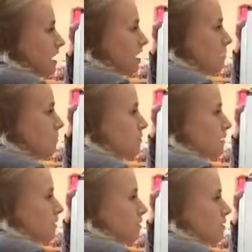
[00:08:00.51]
that our
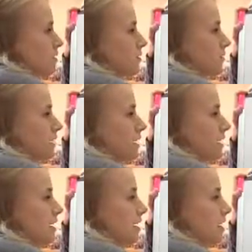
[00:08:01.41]
point was
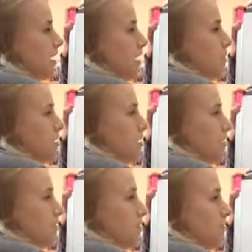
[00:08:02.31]
3,
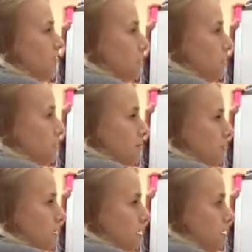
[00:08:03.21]
4.
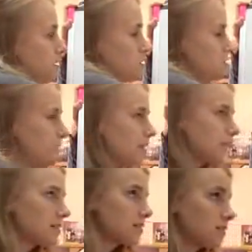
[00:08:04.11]
So we
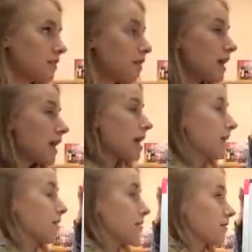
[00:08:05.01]
need to
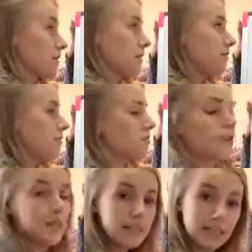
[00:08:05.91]
plug 3 and
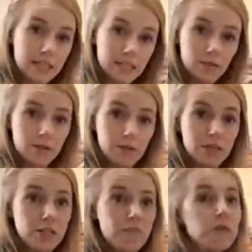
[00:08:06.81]
4 into each
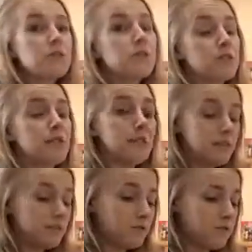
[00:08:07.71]
equation, make sure it
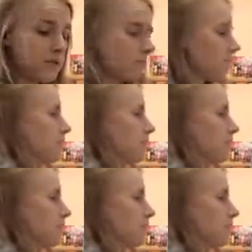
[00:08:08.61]
equals it.